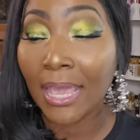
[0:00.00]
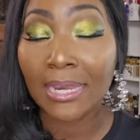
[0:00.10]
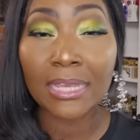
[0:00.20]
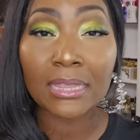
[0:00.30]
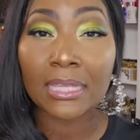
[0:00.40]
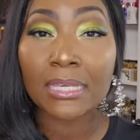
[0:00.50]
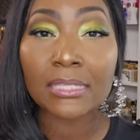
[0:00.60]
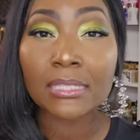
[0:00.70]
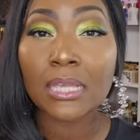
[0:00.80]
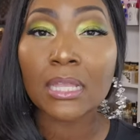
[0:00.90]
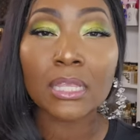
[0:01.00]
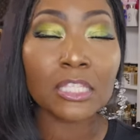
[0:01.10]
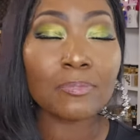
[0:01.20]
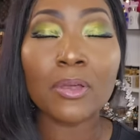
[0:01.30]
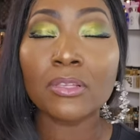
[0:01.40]
And in this,
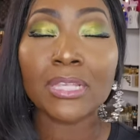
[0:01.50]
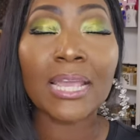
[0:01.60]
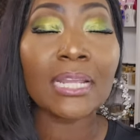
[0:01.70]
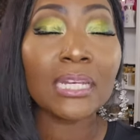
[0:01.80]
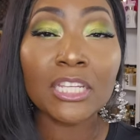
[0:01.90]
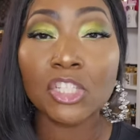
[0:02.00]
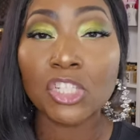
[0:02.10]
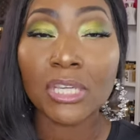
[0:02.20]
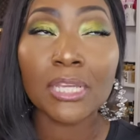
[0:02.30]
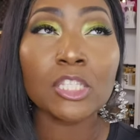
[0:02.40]
this smells like lychee.